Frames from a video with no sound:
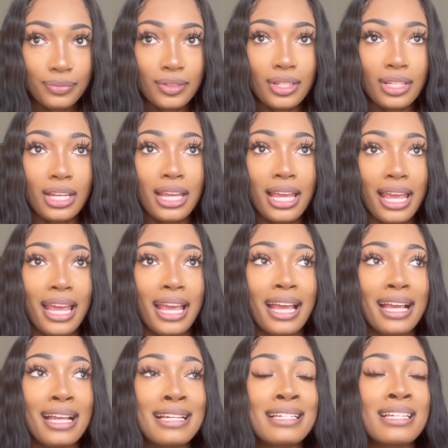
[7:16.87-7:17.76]

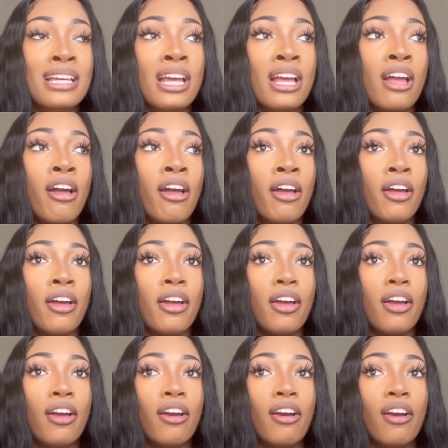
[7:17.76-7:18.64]
and,
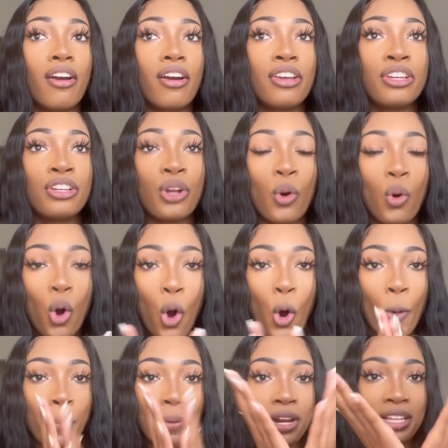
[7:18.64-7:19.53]
you know,
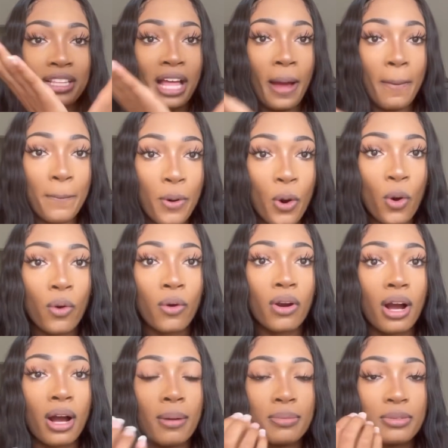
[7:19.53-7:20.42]
opening that
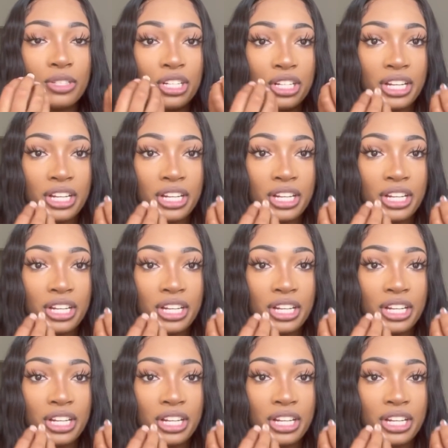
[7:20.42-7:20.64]
pore up,